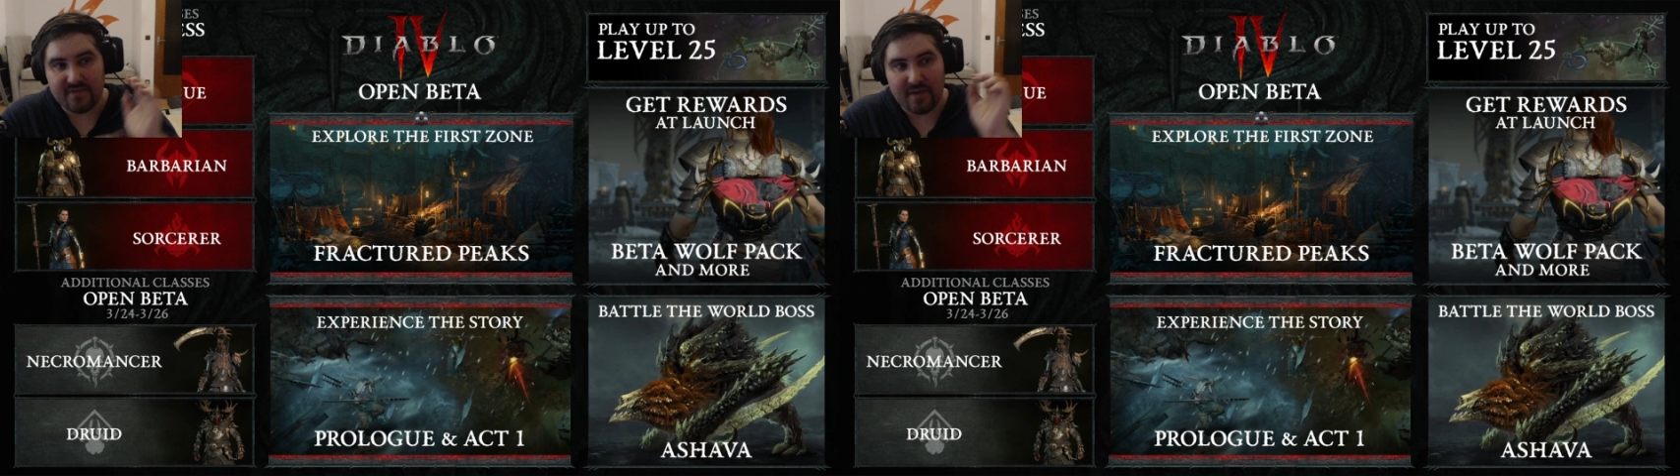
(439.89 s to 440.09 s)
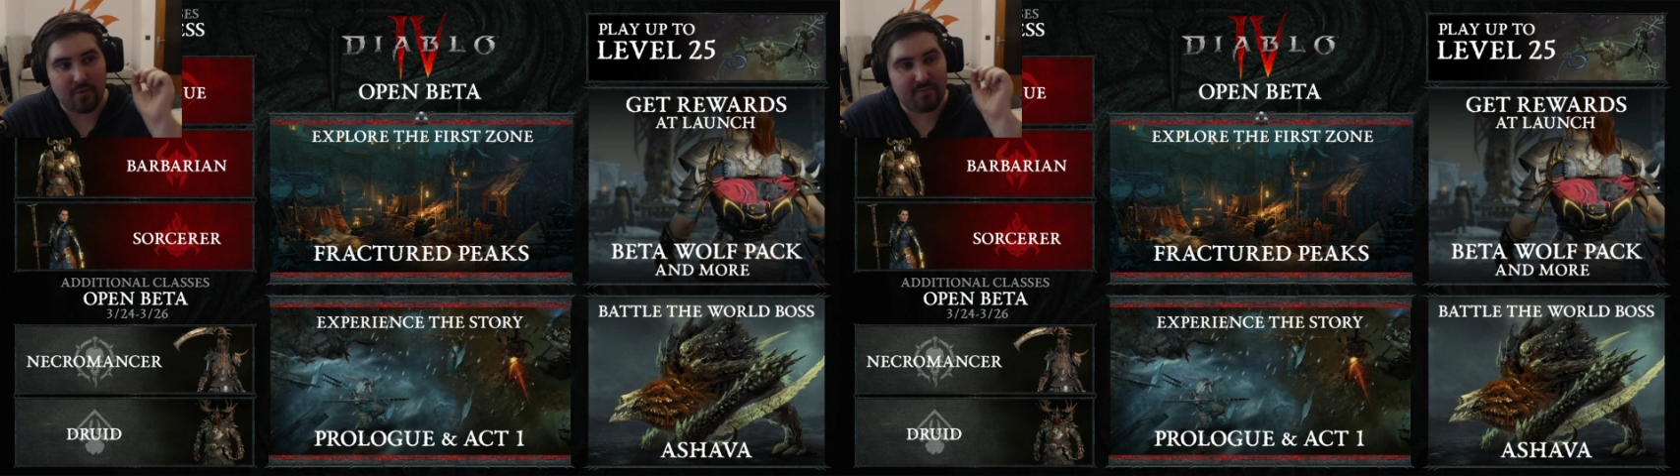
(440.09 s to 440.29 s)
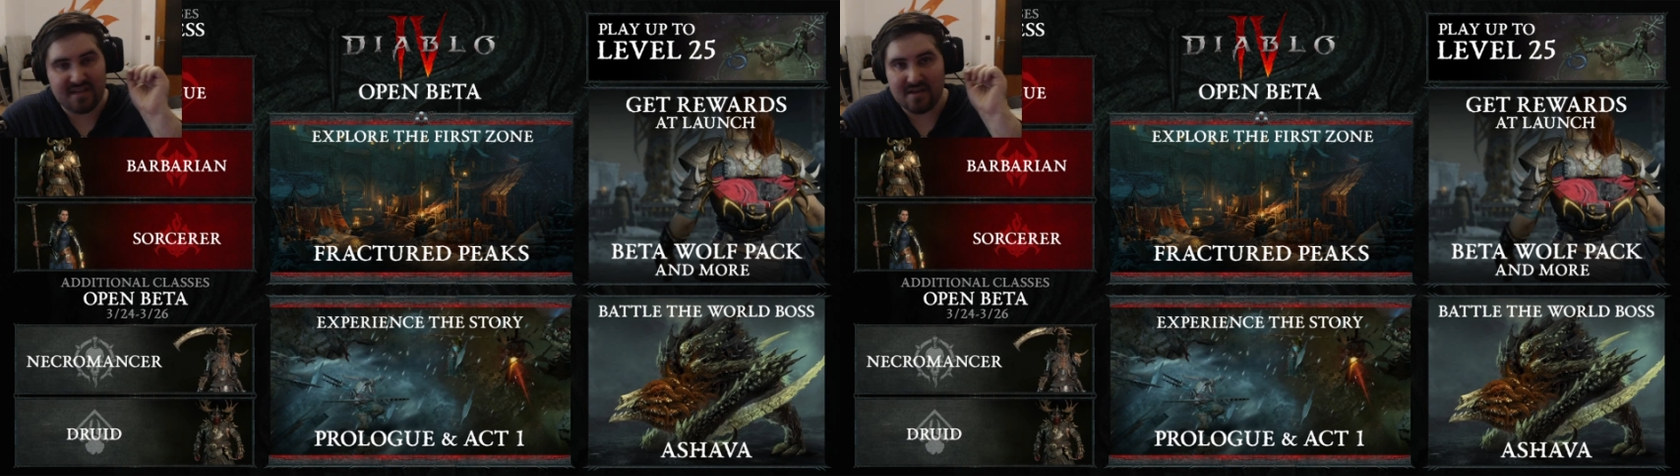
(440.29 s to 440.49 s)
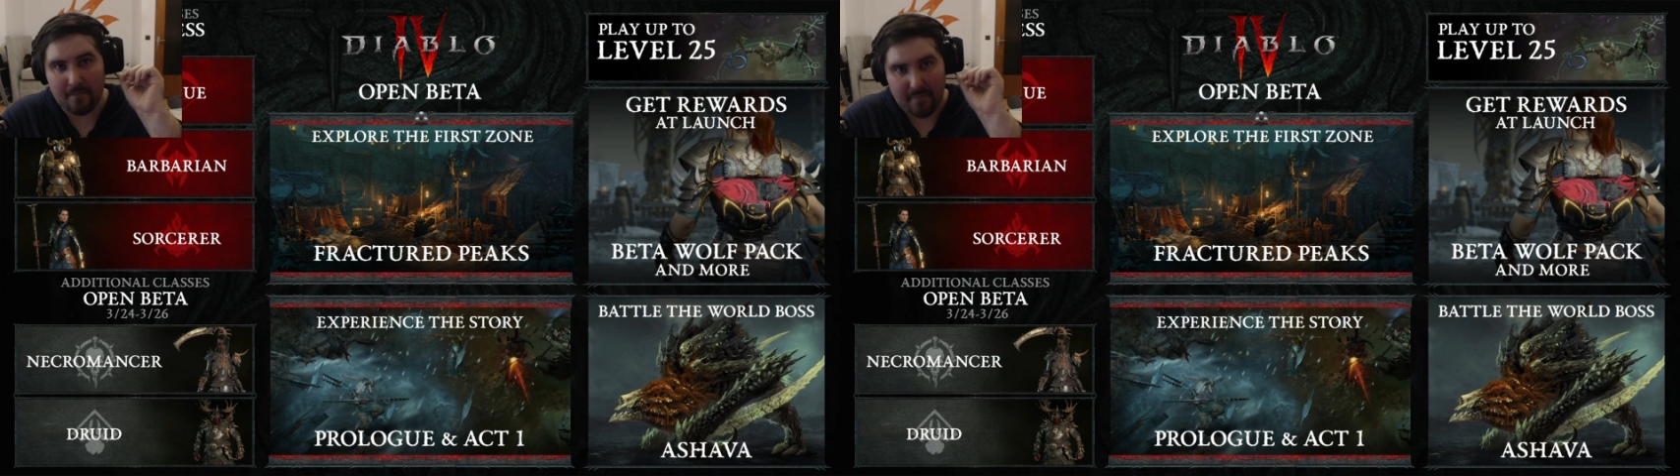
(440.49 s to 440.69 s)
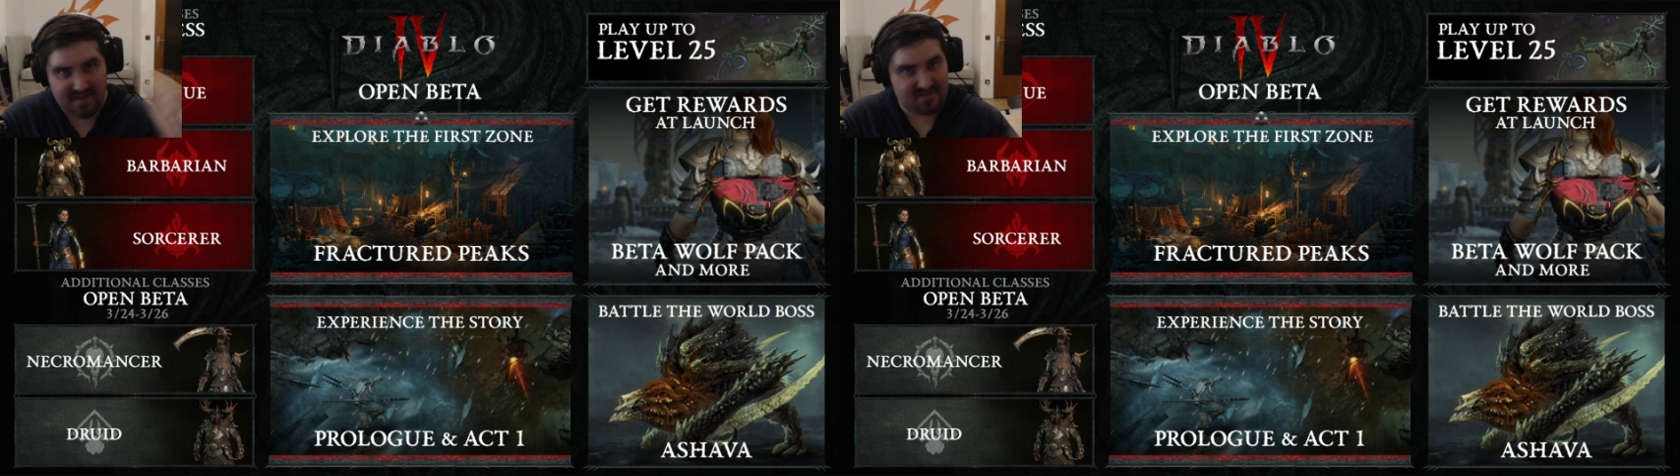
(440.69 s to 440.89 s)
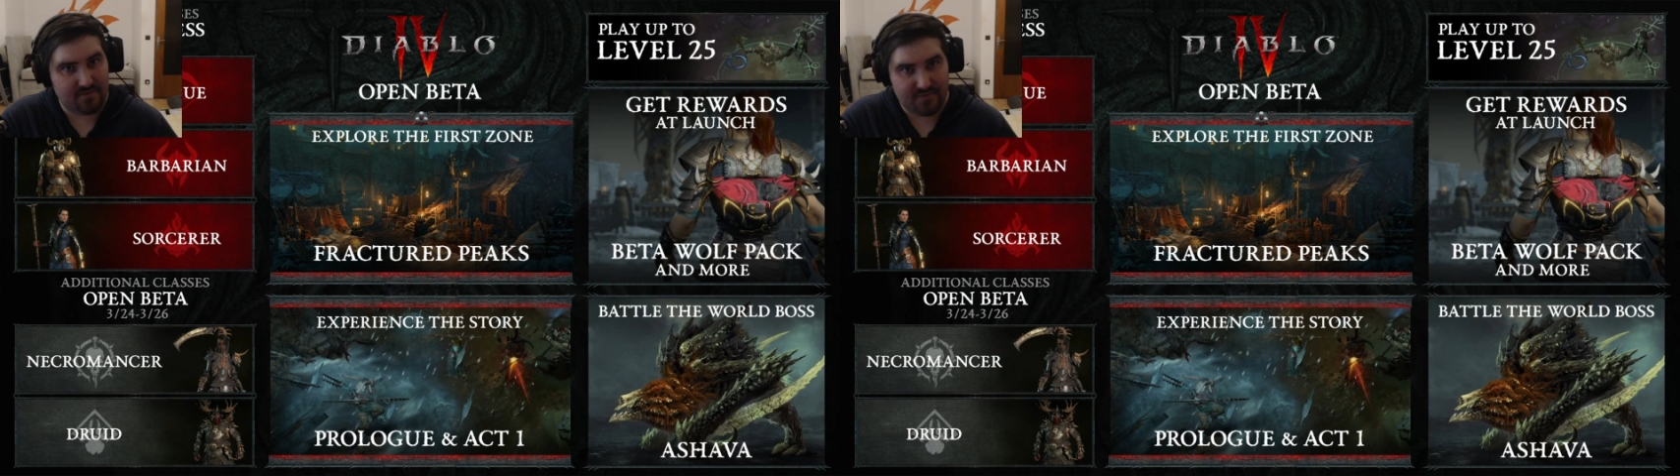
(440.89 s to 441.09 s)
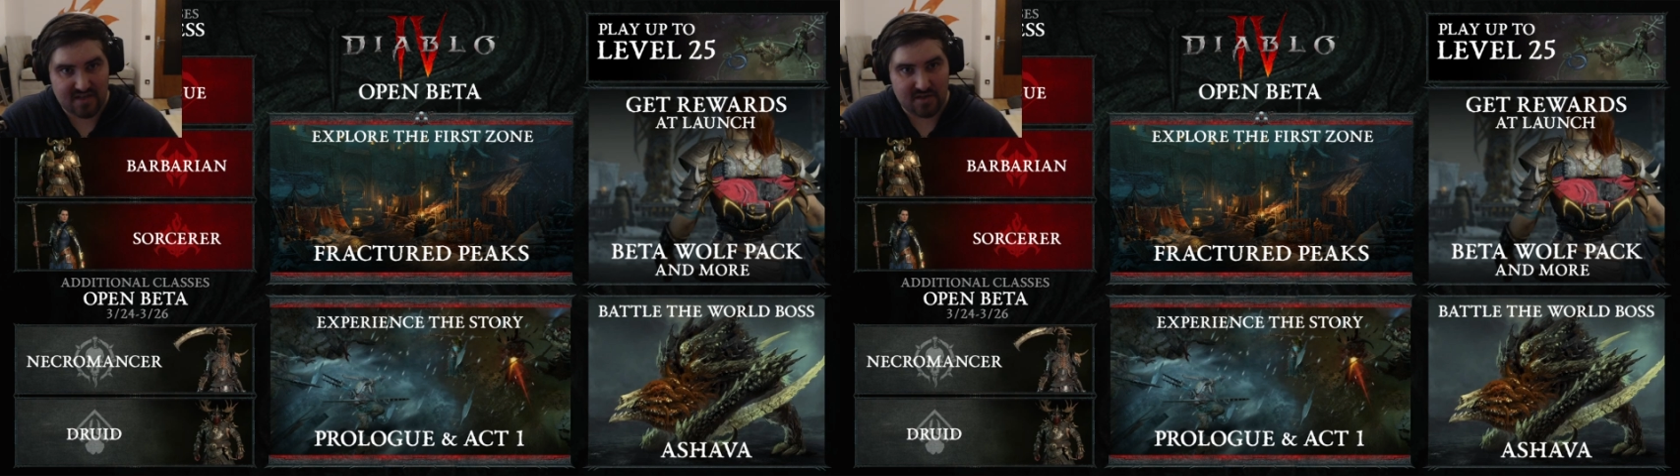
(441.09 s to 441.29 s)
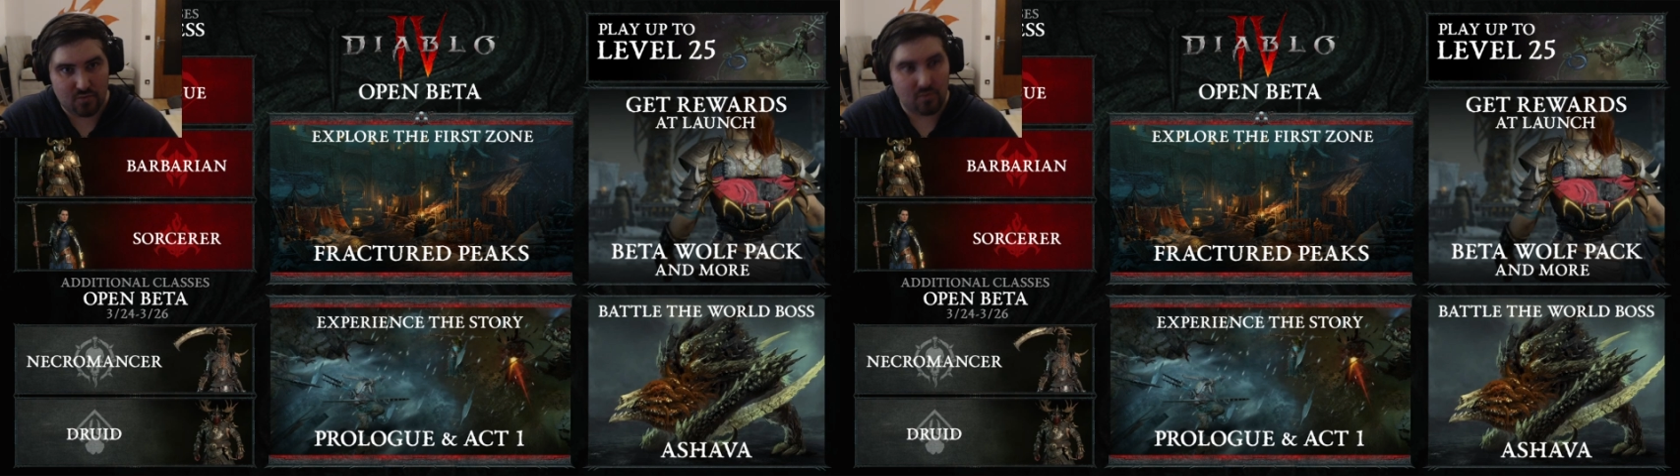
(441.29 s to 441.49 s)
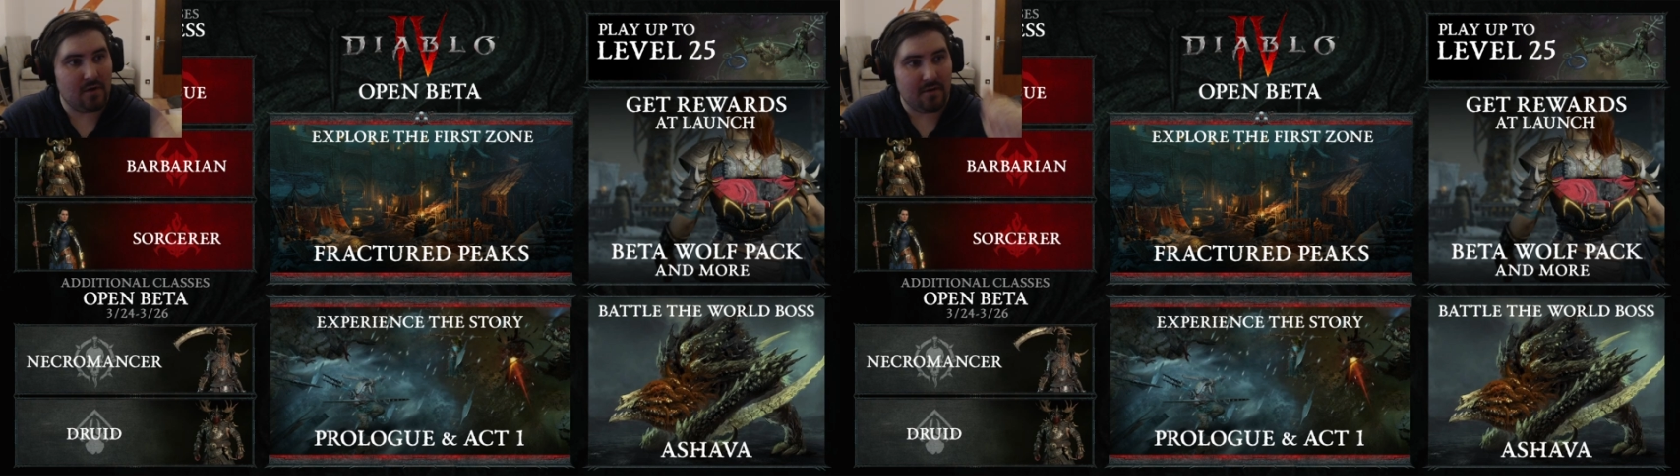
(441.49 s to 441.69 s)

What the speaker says: There will be a massive queue,